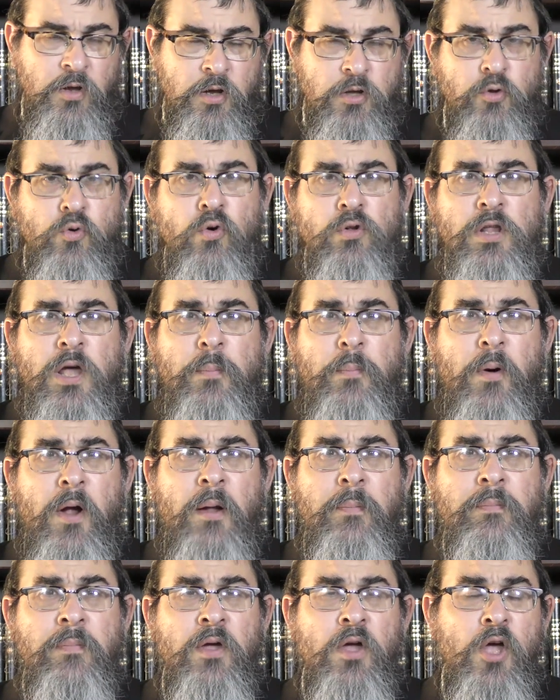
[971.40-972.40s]
It's Kulei
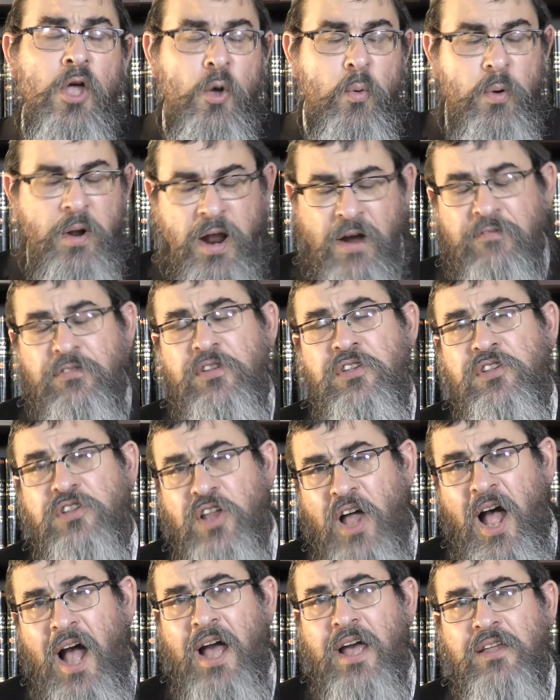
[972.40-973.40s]
Ponim. Whatever
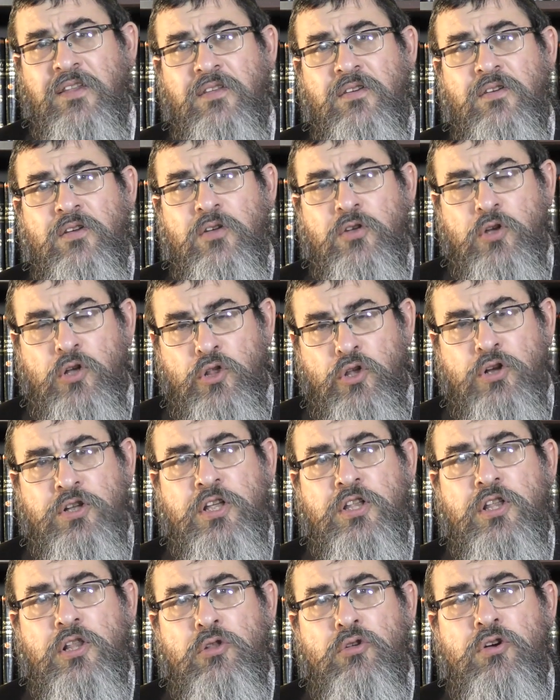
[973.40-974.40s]
side you looked
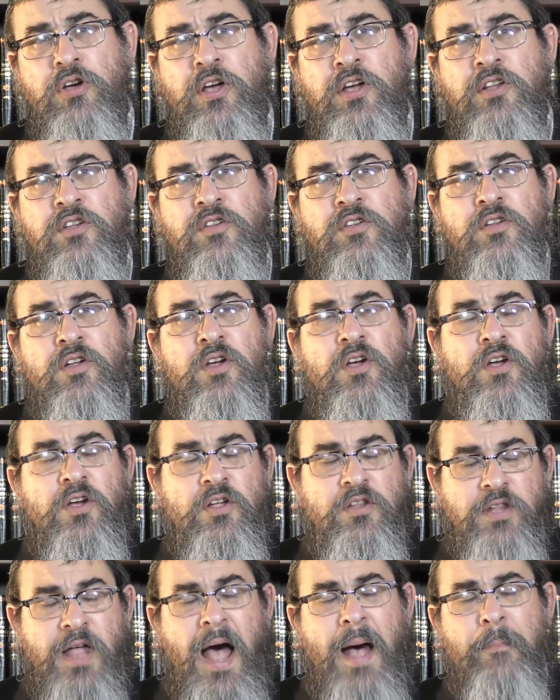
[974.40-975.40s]
at the luchis,
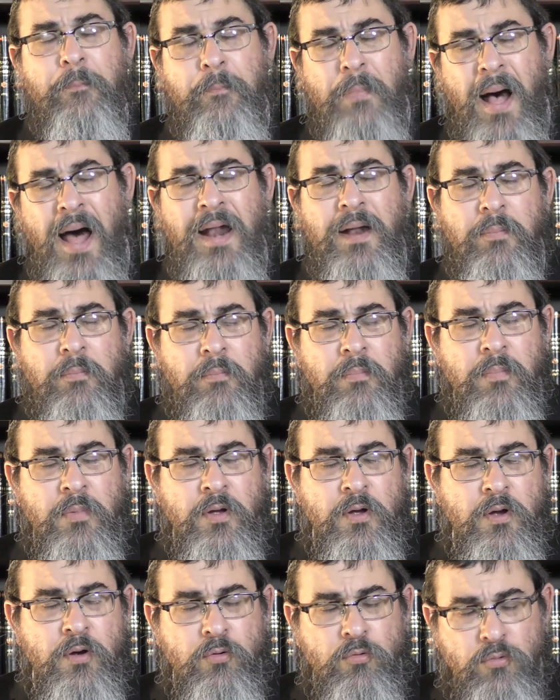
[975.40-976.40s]
top, bottom,
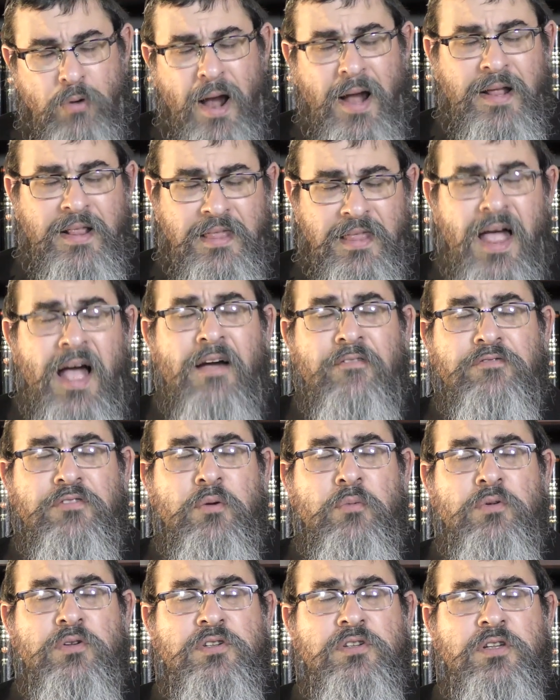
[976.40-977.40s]
right, left,
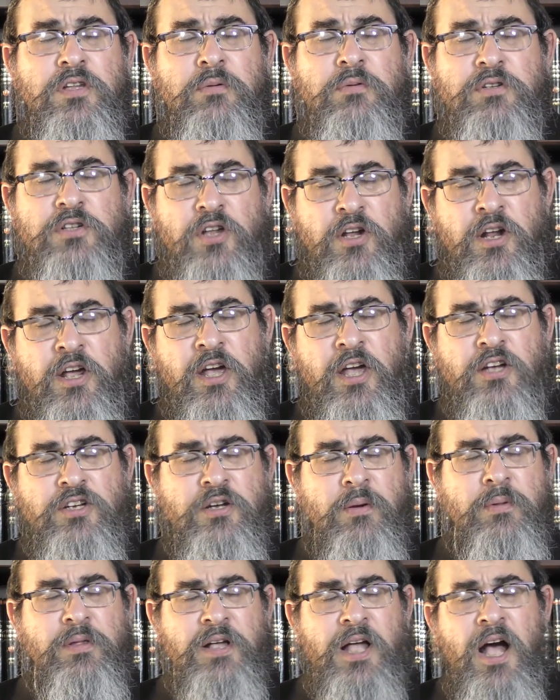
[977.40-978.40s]
there was Anich
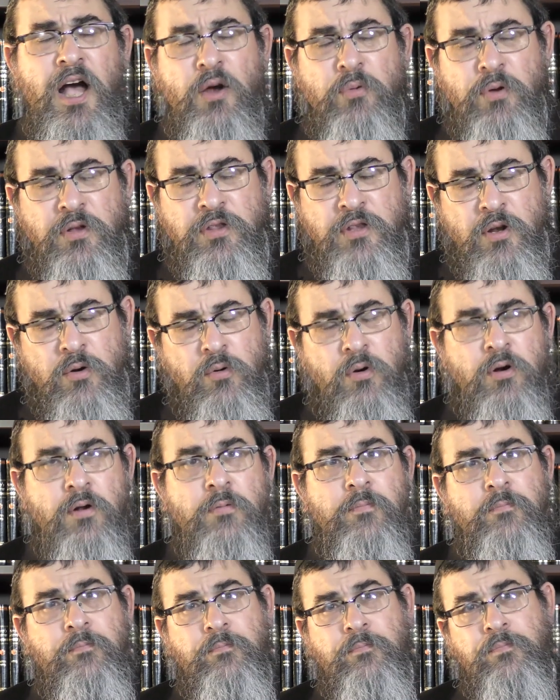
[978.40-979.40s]
Hashem Elokecha written in order.
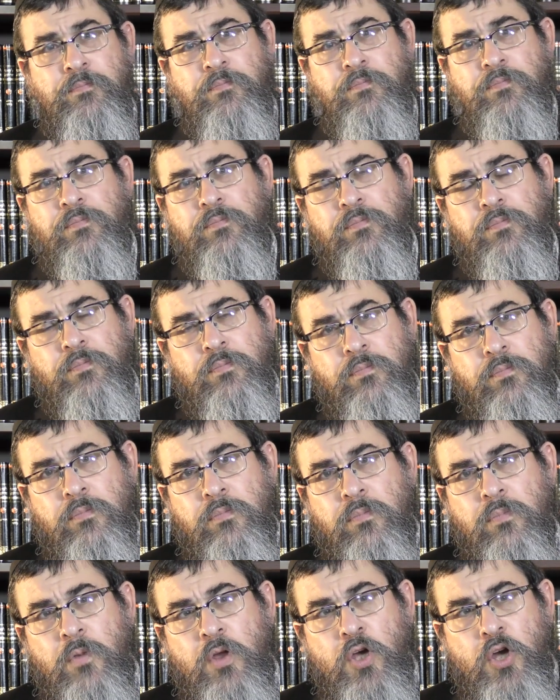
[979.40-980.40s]

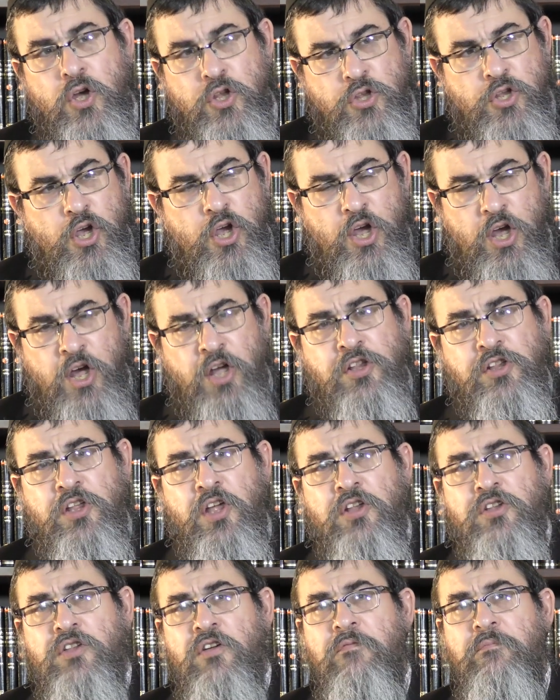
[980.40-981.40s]
The
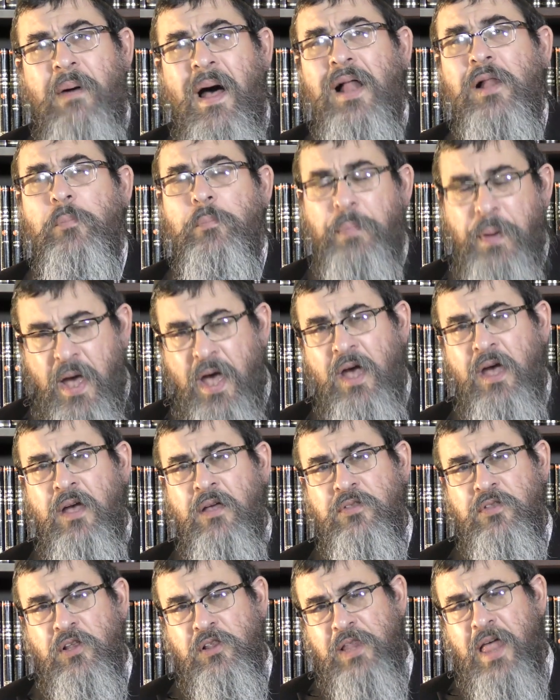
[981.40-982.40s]
Eisies of Baal Peh,
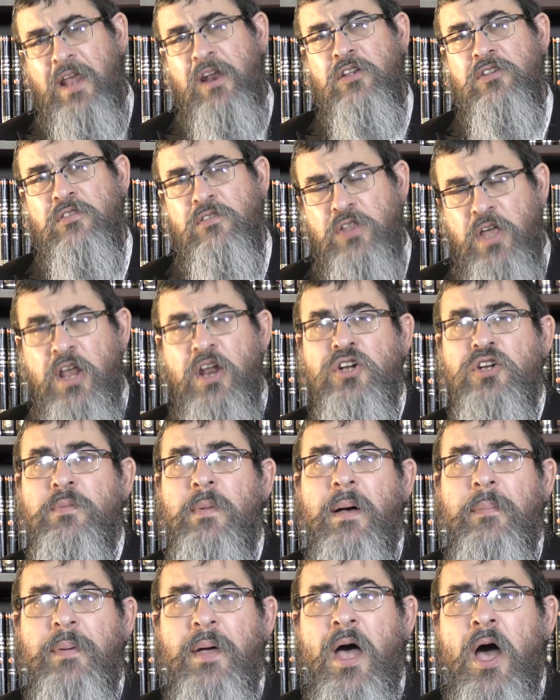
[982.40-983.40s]
the letters of Torah
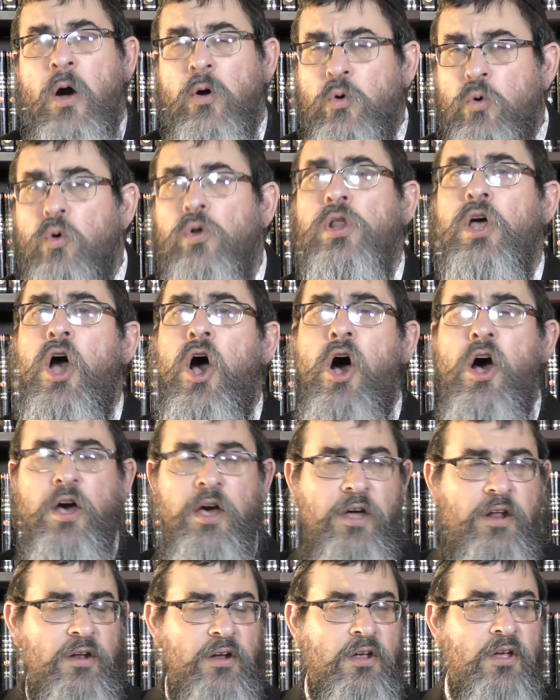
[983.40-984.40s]
Shebal Peh, or Kulei
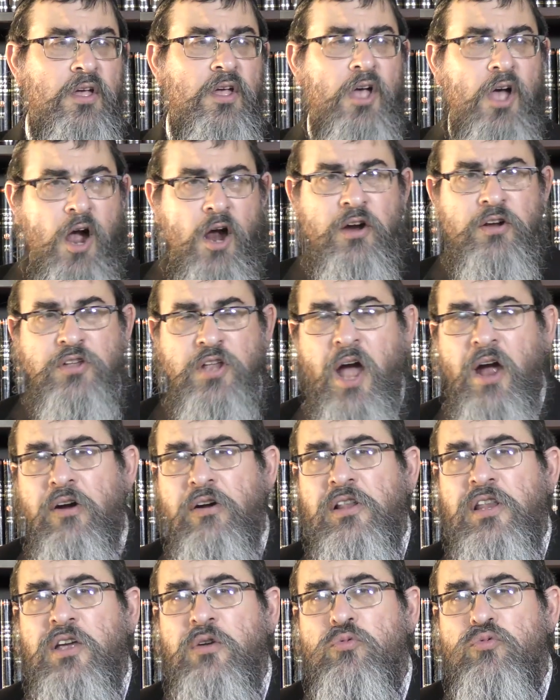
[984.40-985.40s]
Ocher, are
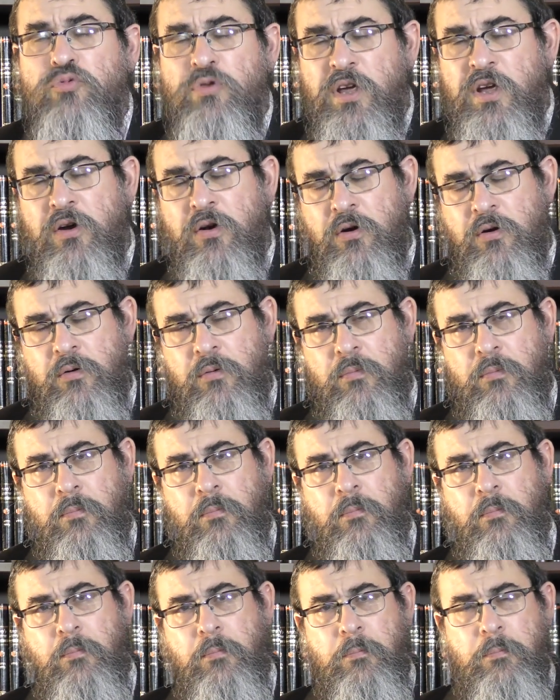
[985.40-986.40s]
entirely rear,
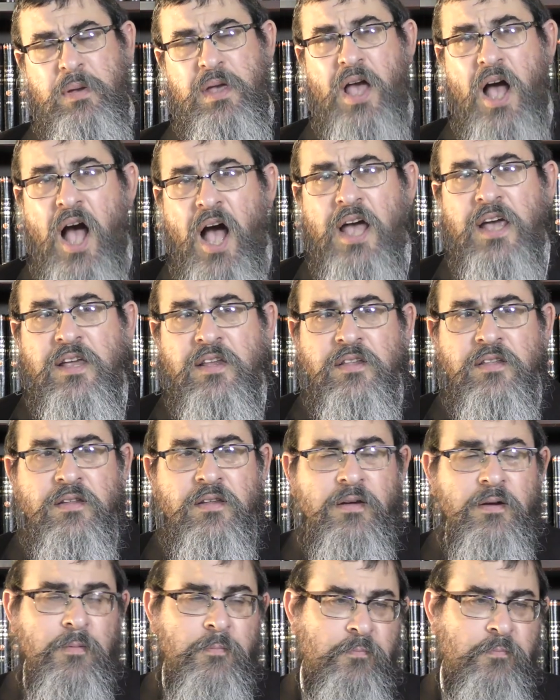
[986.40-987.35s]
behind.